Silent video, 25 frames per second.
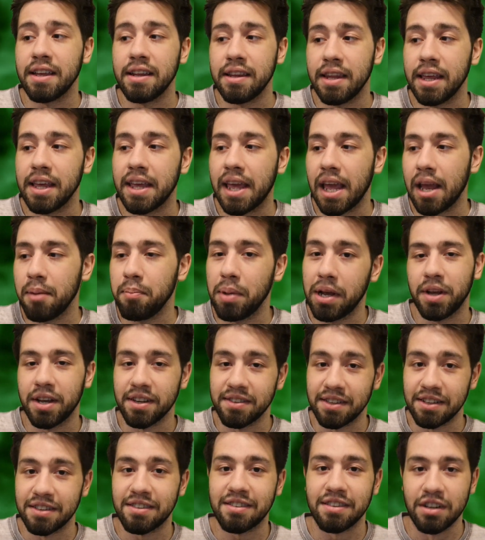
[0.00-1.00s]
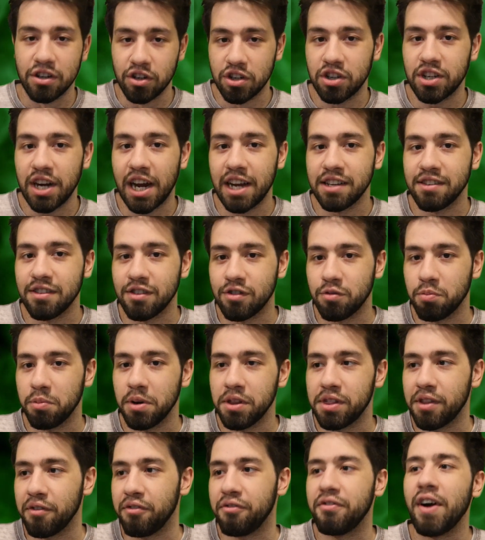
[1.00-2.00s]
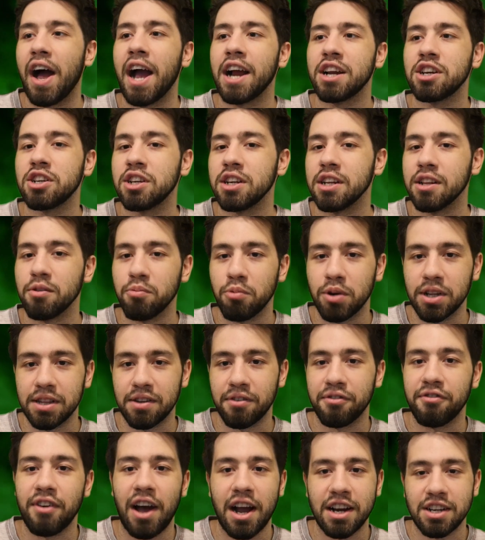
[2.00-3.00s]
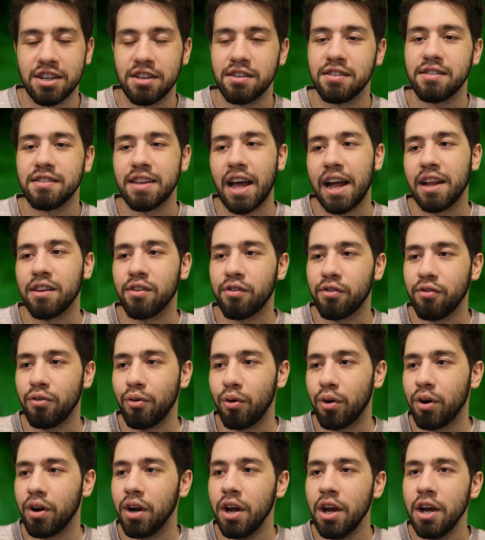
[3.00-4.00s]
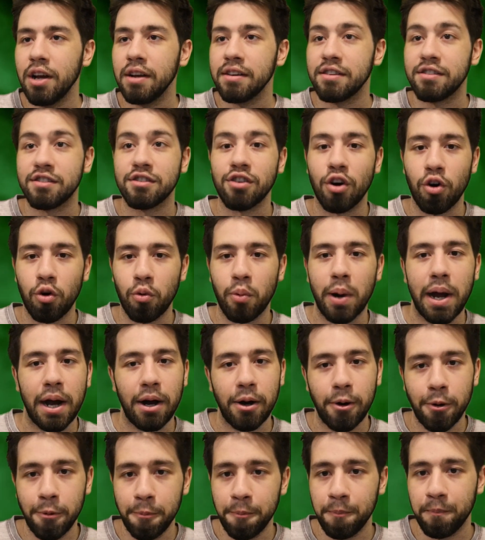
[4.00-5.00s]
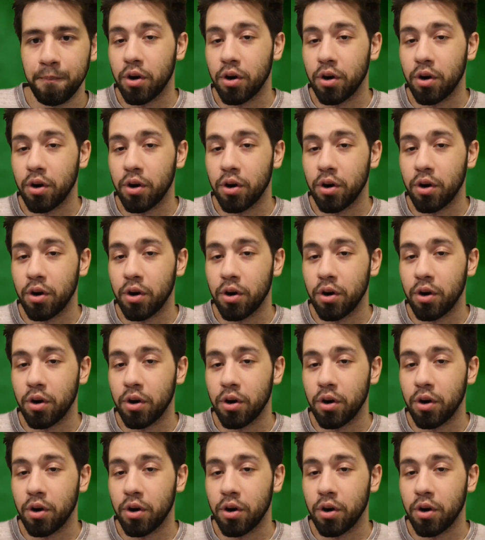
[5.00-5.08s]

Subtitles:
in the game because it synergizes with the faction and what the faction stands for so well.